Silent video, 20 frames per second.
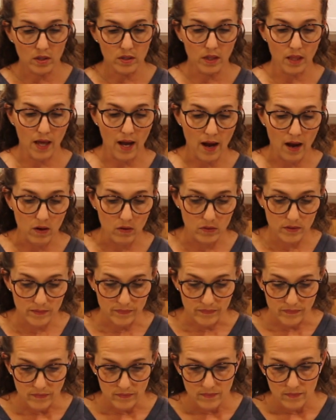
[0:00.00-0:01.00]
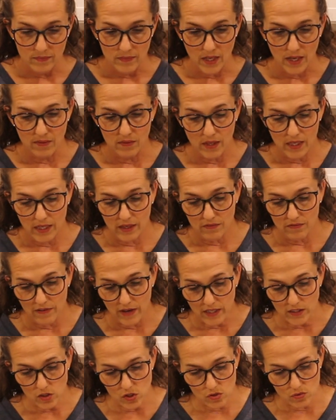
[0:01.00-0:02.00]
cloud, and then
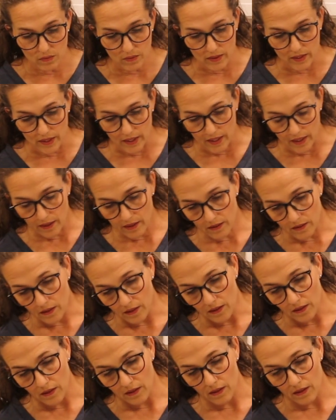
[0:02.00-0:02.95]
eventually